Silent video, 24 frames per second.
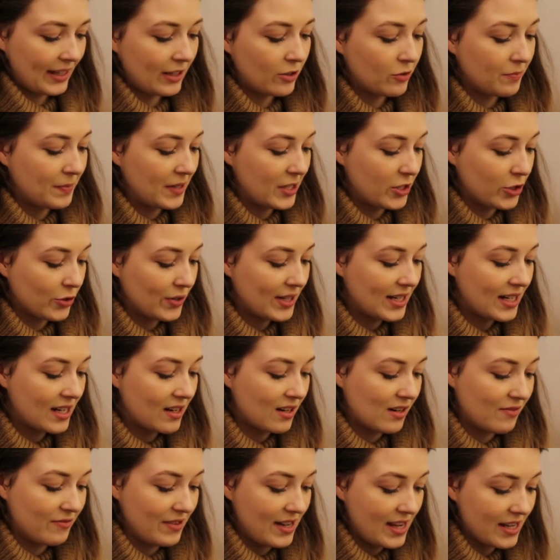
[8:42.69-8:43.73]
It will be joining
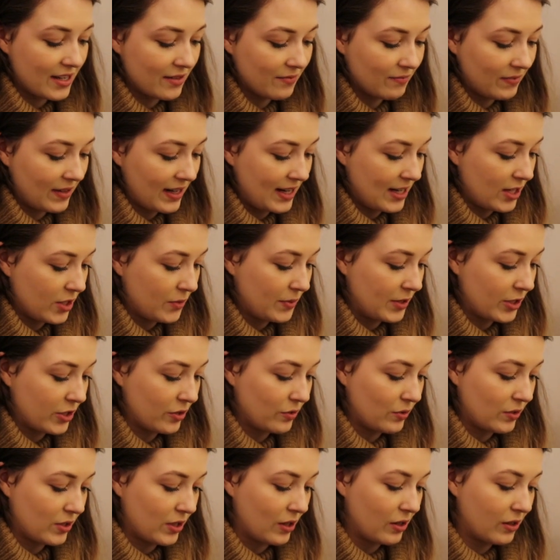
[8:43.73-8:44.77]
our vegan range, which are
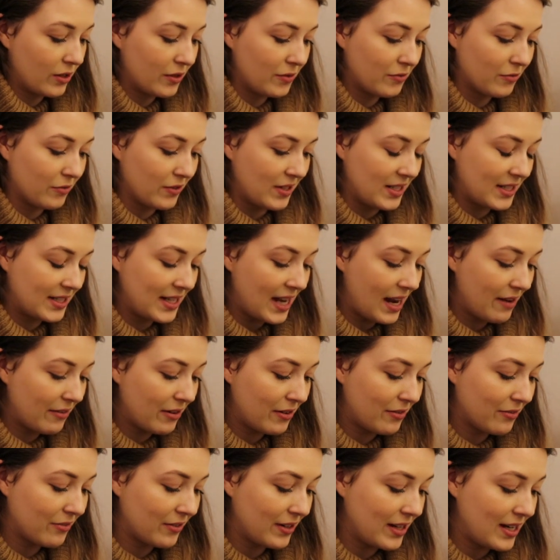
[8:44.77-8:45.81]
also gluten-free and
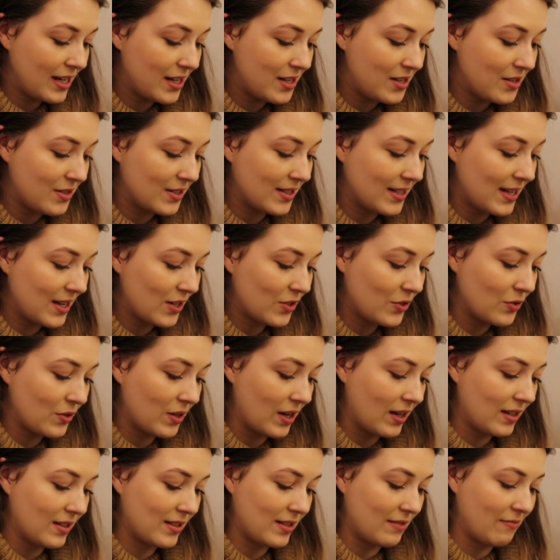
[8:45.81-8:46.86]
dairy-free, use natural
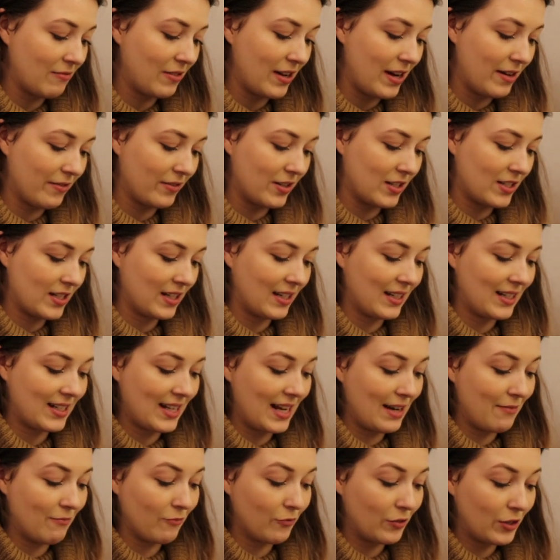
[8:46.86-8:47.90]
colours and flavourings, and
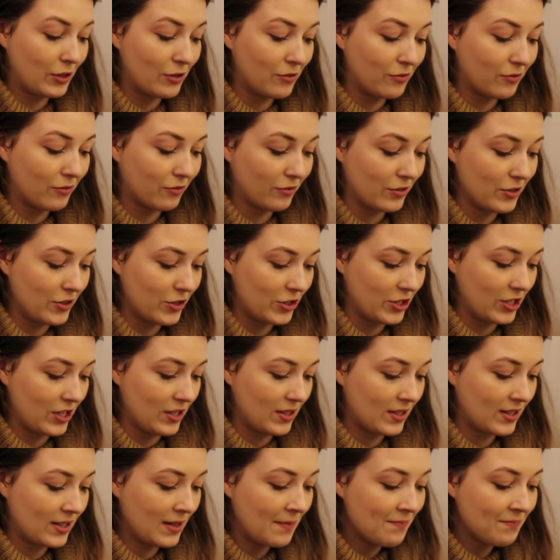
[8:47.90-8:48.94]
contain real fruit
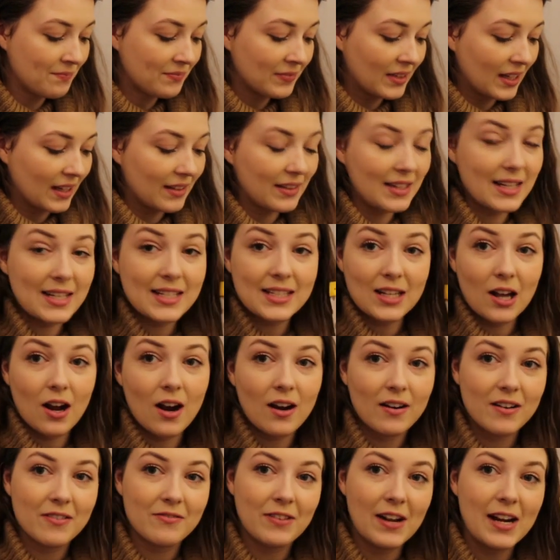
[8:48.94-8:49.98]
juice. These
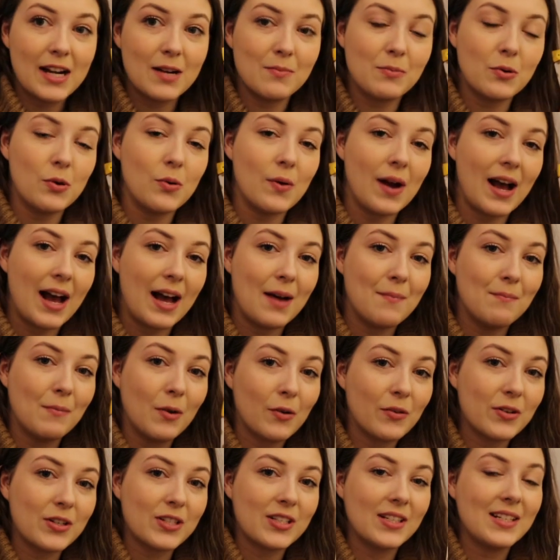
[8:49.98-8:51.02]
are available at
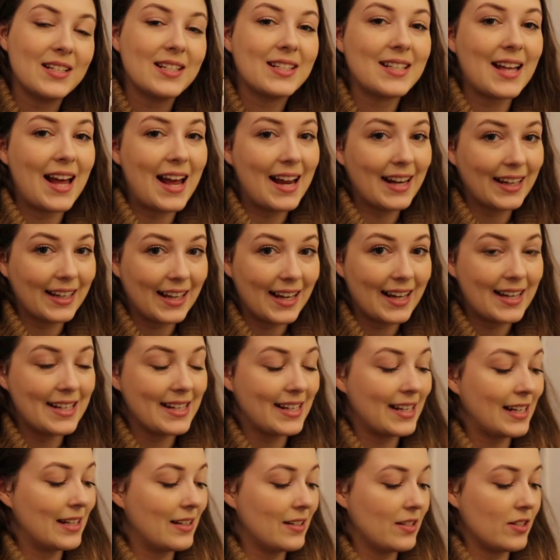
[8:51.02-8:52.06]
Morrison's and
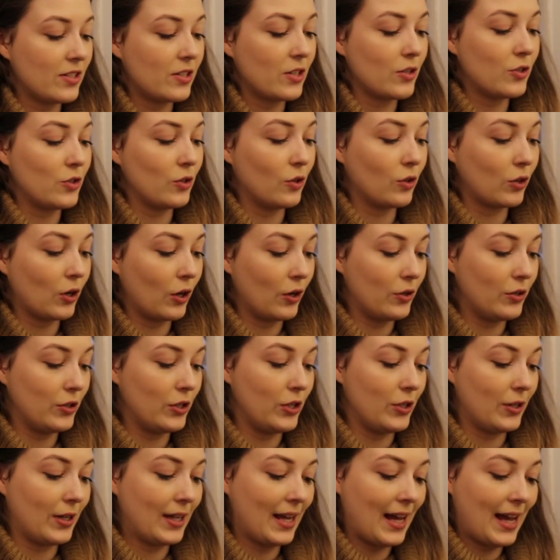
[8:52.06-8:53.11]

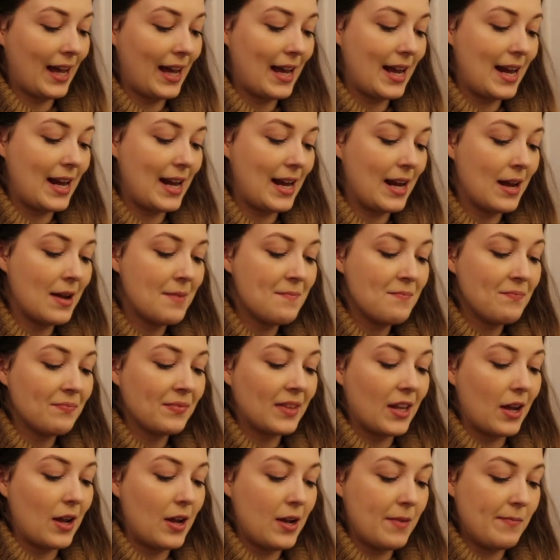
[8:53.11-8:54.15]
candykittens.co.uk.
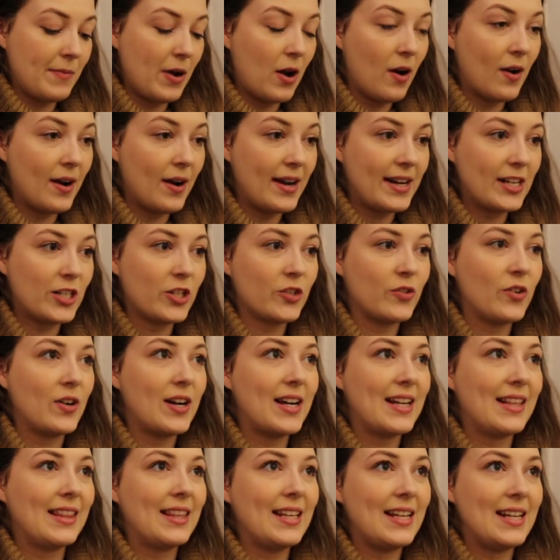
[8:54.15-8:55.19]
I
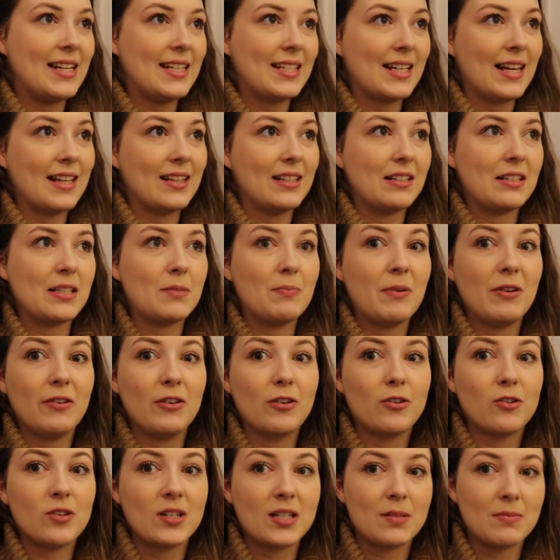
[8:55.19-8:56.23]
tried these at the Spirit
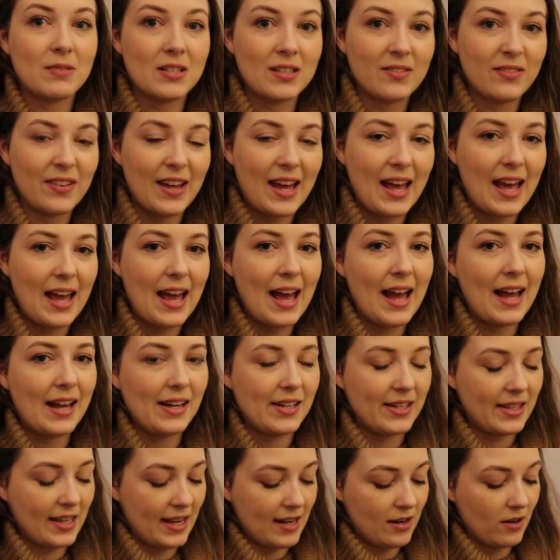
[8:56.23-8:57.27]
of Christmas Fair and
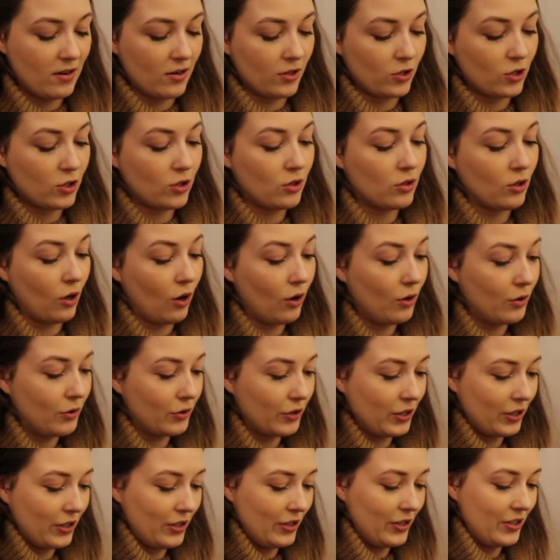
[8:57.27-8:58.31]
they are so
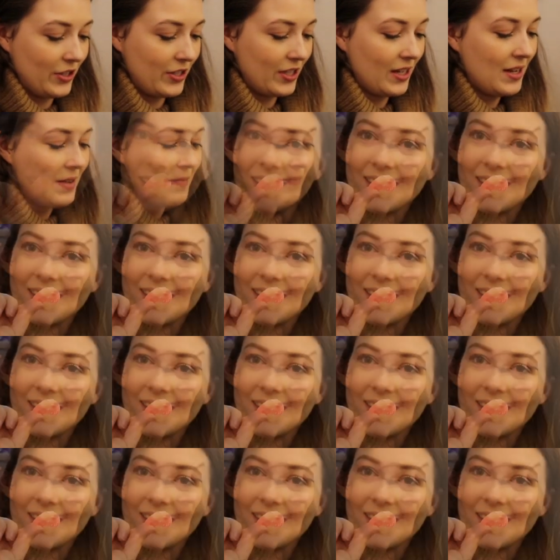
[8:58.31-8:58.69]
good.